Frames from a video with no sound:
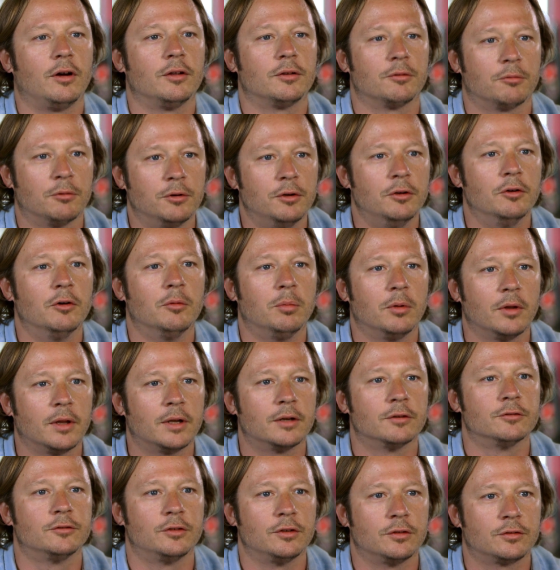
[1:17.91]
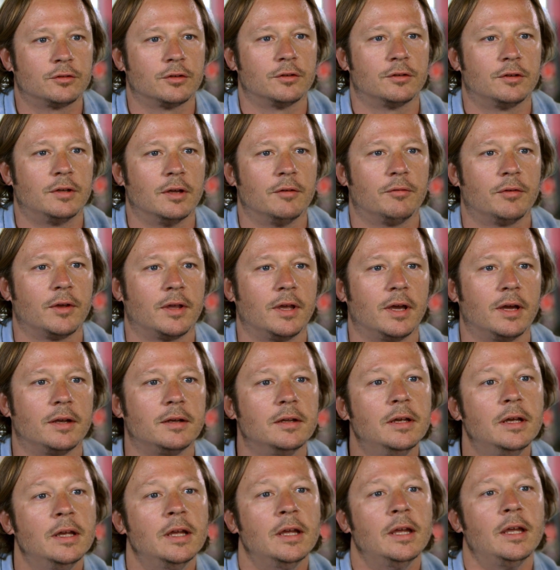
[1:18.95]
called a renewable energy certificate.
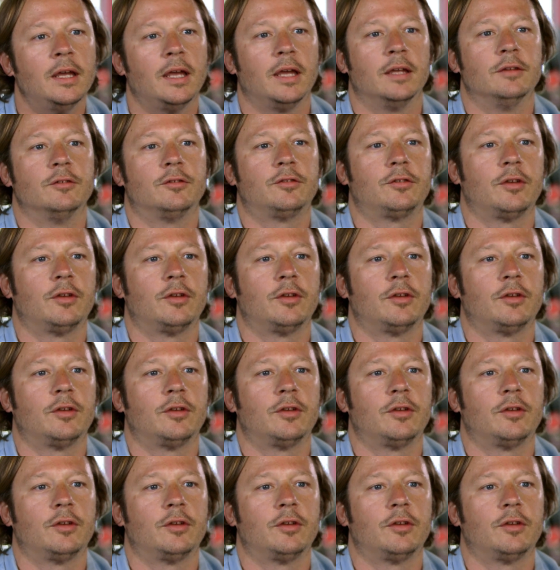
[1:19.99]
And